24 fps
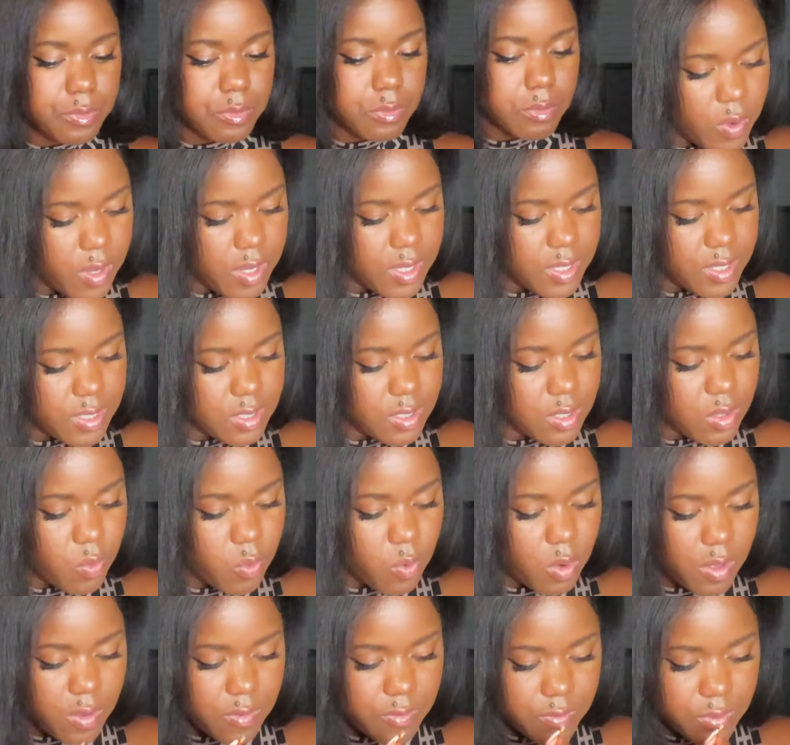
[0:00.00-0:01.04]
What is the
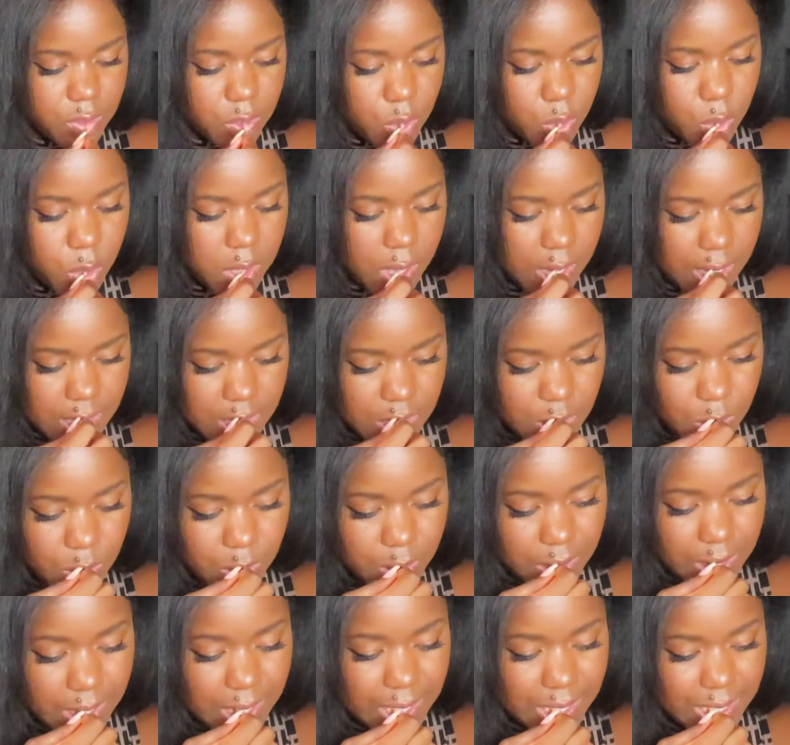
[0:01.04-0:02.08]
one food that you
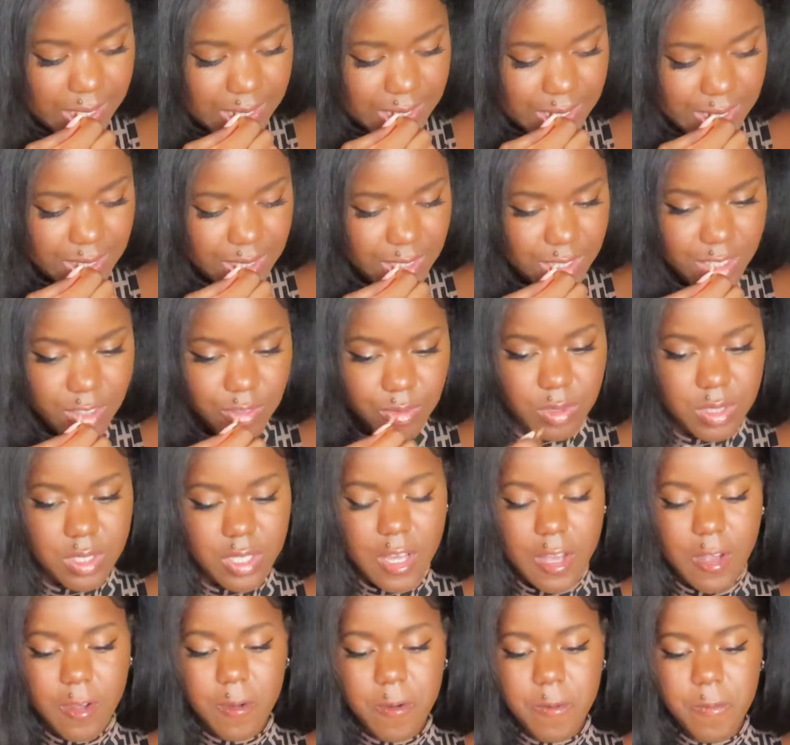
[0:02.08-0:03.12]
can't live
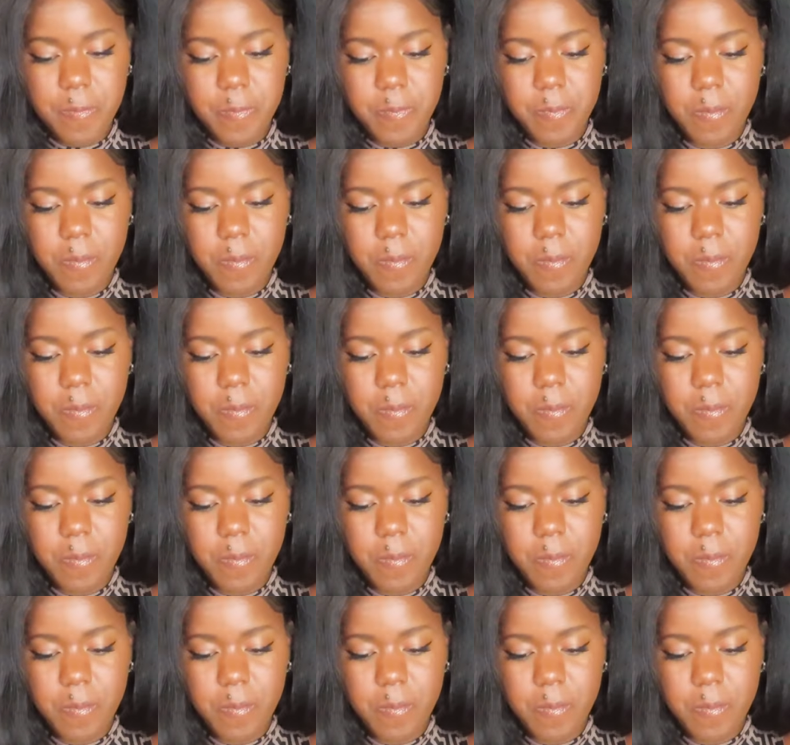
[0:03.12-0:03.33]
without?